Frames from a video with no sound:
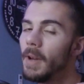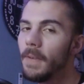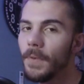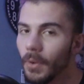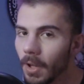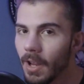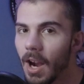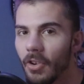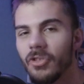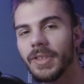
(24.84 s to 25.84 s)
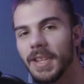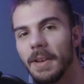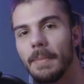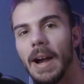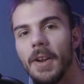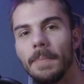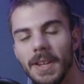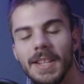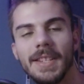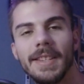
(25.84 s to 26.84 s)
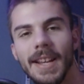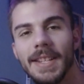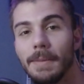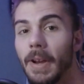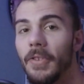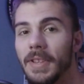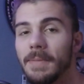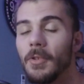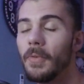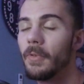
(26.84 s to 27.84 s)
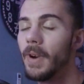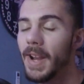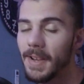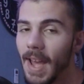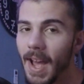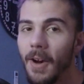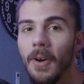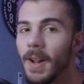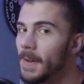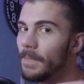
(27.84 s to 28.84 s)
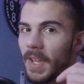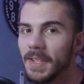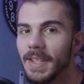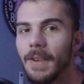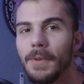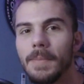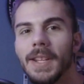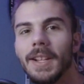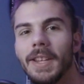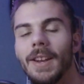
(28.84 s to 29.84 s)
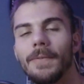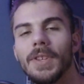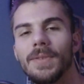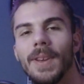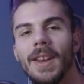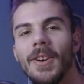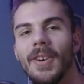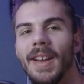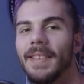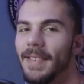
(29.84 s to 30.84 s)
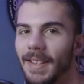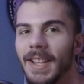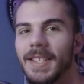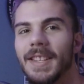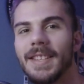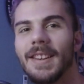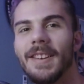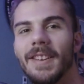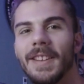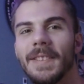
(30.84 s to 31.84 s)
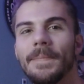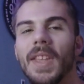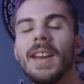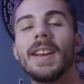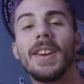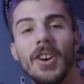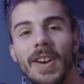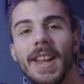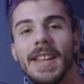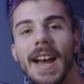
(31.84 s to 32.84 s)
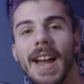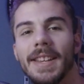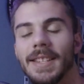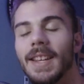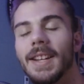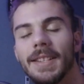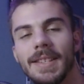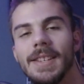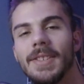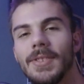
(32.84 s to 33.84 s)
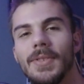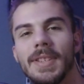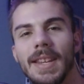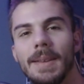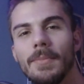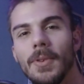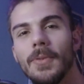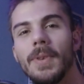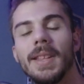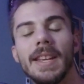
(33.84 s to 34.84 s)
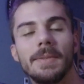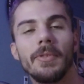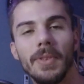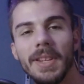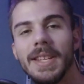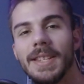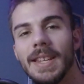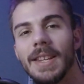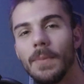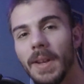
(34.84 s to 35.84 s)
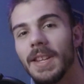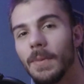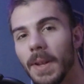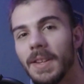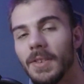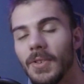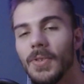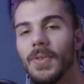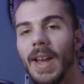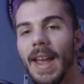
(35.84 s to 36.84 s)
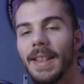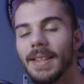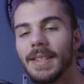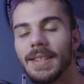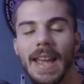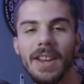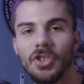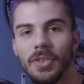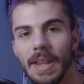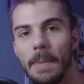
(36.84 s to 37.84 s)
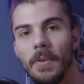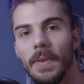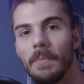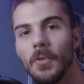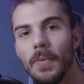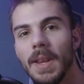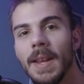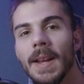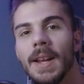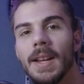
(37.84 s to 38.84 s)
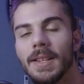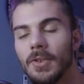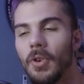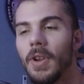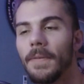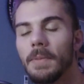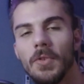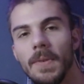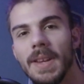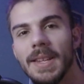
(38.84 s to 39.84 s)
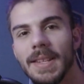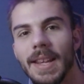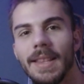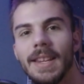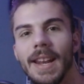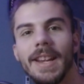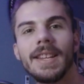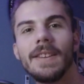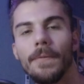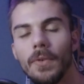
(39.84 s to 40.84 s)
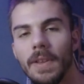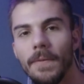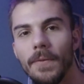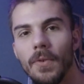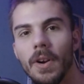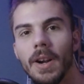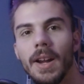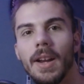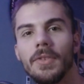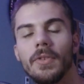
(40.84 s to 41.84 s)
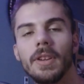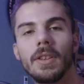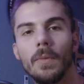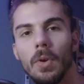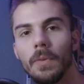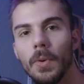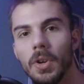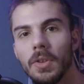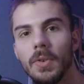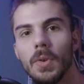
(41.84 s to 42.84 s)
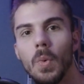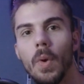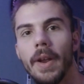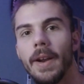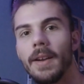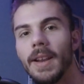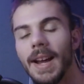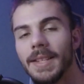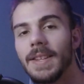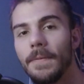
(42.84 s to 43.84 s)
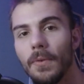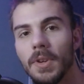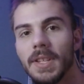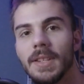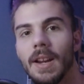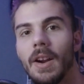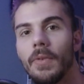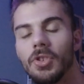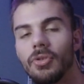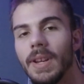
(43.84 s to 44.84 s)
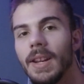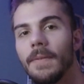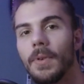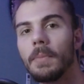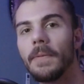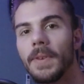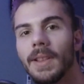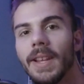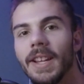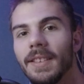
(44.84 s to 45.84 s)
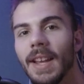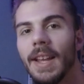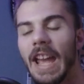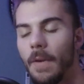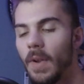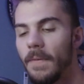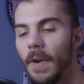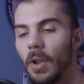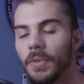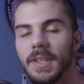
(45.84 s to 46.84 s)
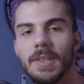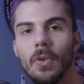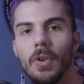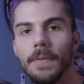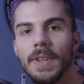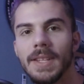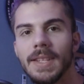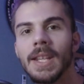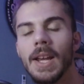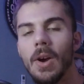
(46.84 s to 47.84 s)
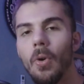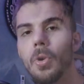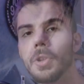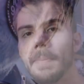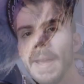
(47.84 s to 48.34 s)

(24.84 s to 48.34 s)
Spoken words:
but if you really are interested in my opinions and thoughts about this movie right now, then stay with me till the end of this video and let's get started. Alright guys, Sisu is a movie that's been released in 2022 and this is action type of a movie. Story of the movie is set in 1944 during the World War II, where Nazi forces are retreating from the Finland, and we follow the story of this old